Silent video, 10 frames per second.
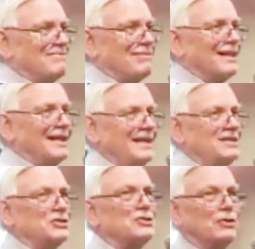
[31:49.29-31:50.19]
Really
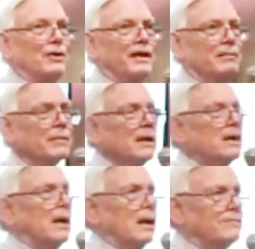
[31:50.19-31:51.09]
destroy him.
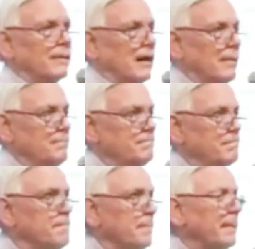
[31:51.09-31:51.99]
Avram
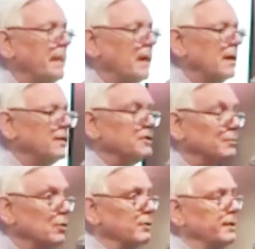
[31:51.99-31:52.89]

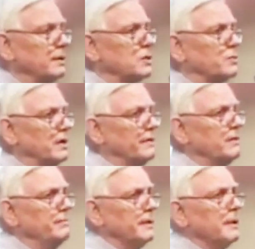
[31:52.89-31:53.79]
Duburin is one of
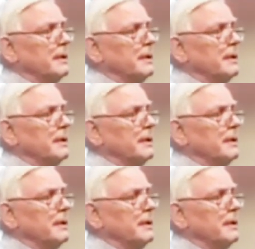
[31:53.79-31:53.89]
them,